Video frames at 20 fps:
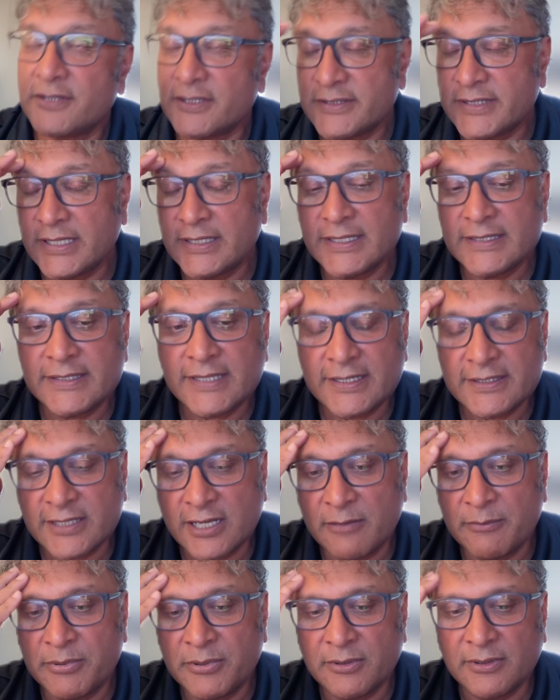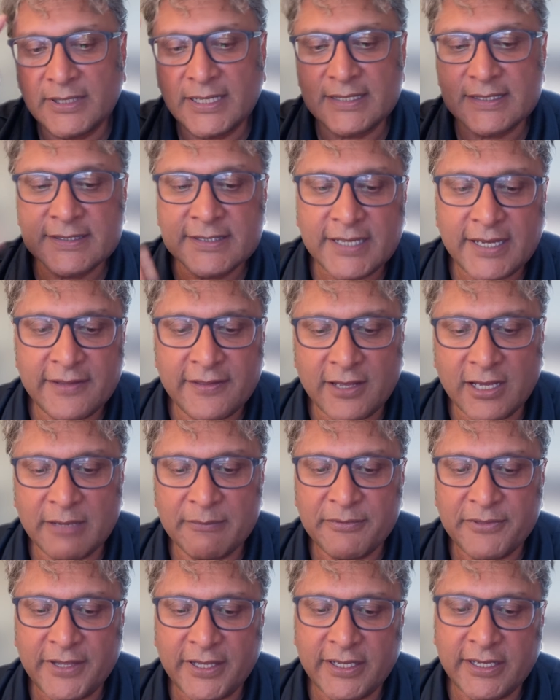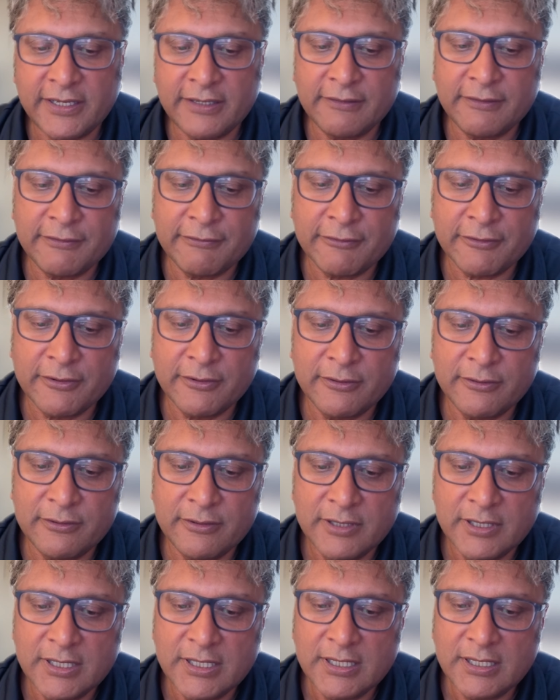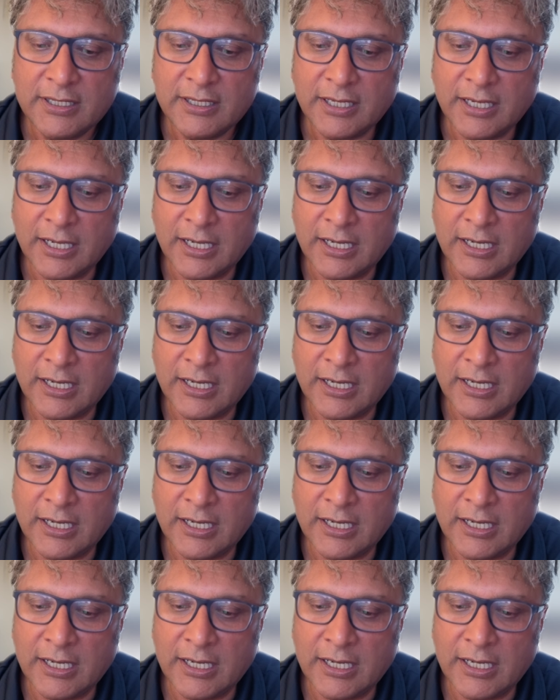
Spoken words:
So just in this example, let's say that I'm thinking through